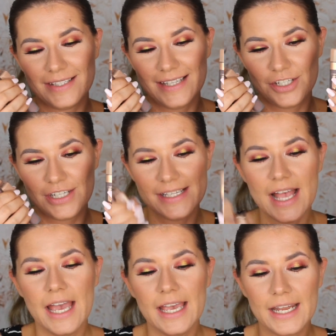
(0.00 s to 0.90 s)
ten shades,
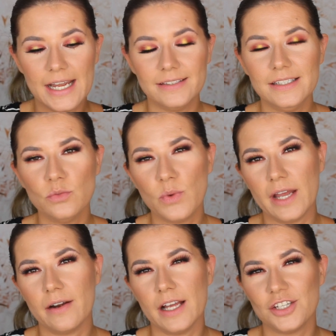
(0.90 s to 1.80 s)
and I did
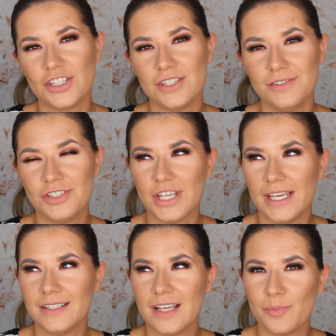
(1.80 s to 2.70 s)
wear a
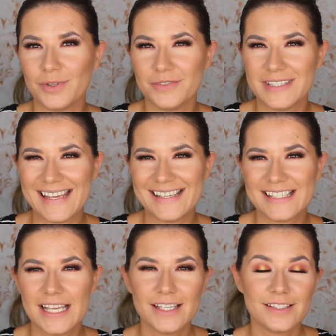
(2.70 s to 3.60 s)
shade couple of
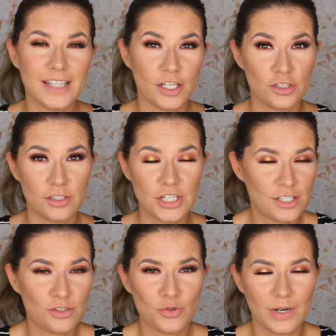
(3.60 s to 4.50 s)
days That's
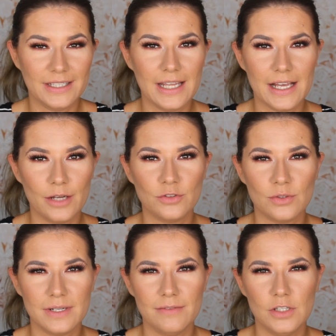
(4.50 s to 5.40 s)
just to try it out,
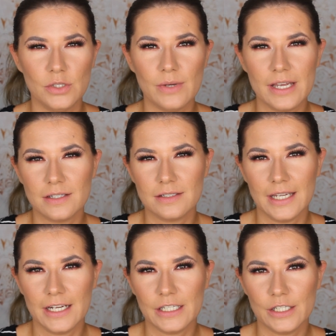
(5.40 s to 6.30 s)
to review and
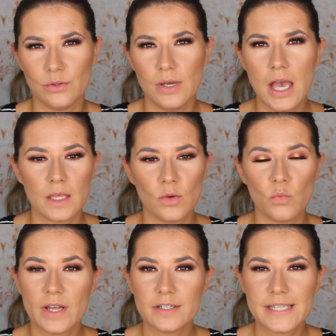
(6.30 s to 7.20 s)
tell you
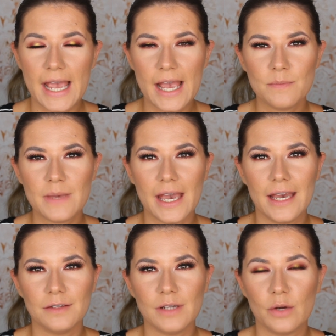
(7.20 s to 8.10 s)
wear time
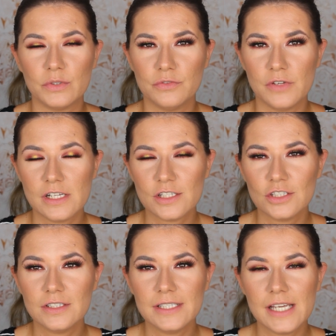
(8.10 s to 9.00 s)
and how it feels
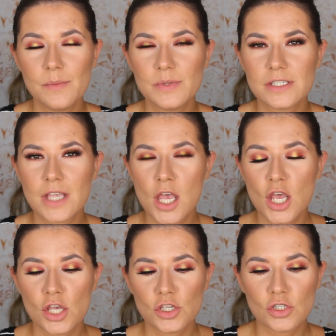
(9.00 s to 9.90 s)
on the lips.
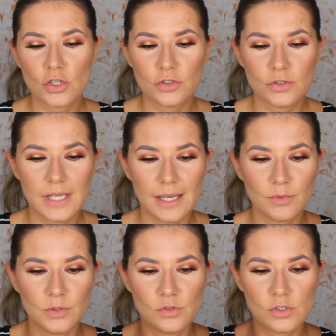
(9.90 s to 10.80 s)
So today
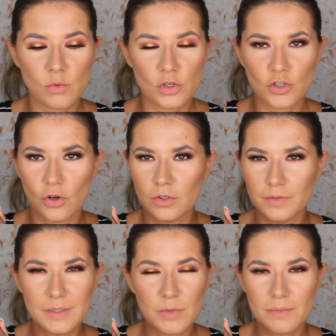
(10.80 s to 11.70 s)
I'm going to swatch all
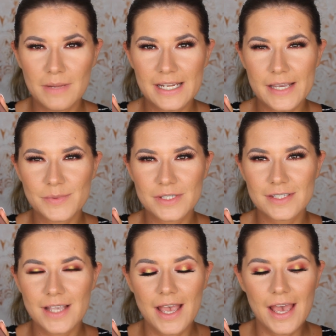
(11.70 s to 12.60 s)
of them on my
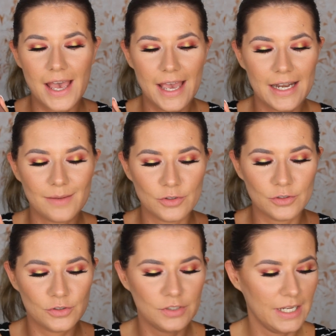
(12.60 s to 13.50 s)
lips, and I'm
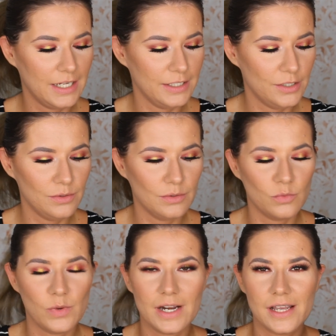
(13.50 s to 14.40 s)
going to tell you
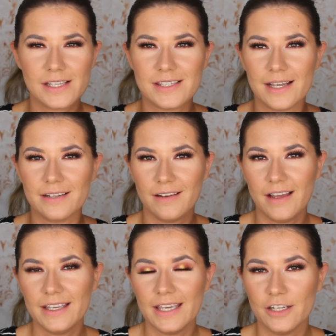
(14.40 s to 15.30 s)
what I exactly
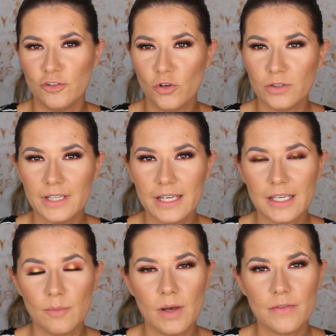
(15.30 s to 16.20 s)
like and don't
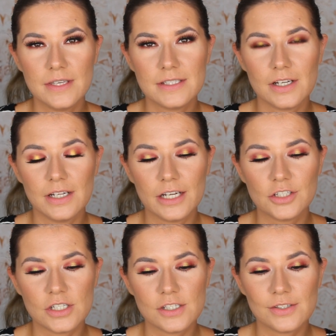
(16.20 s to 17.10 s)
like about this
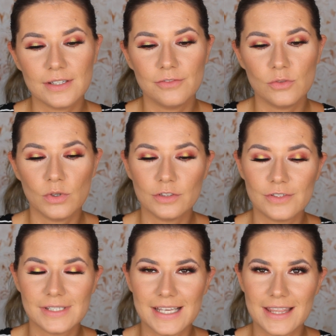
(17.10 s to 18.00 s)
collection. So if you want
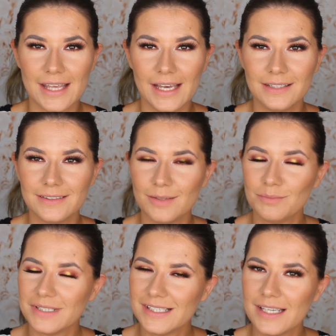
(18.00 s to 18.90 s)
to see that,
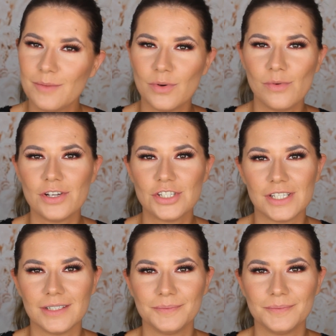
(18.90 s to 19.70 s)
then please keep on watching.